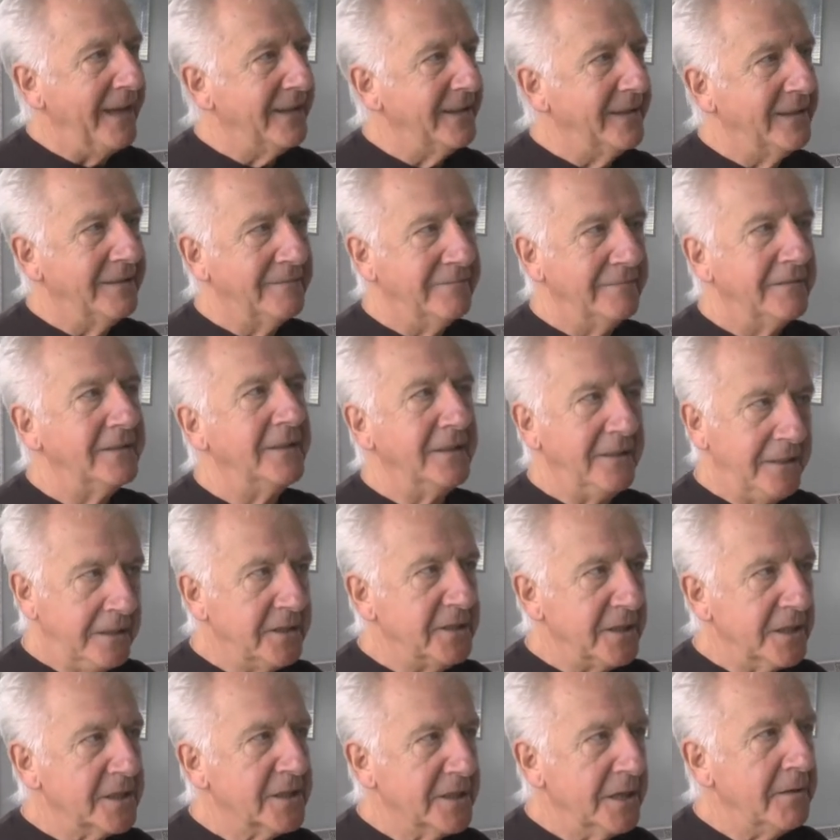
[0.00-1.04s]
right. you
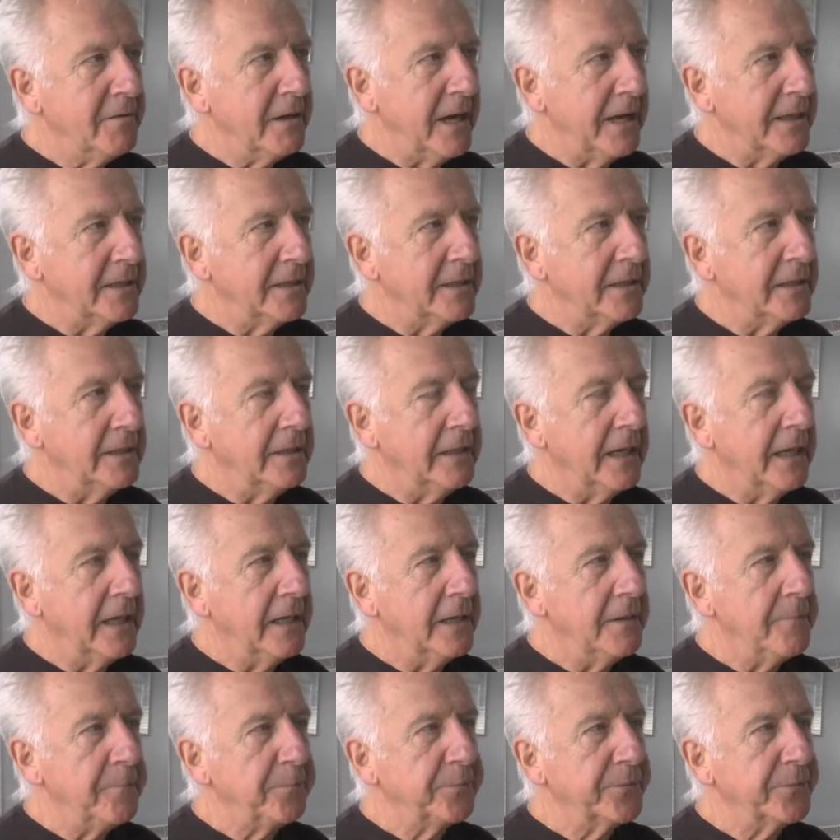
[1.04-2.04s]
just do it. Yes. Yeah.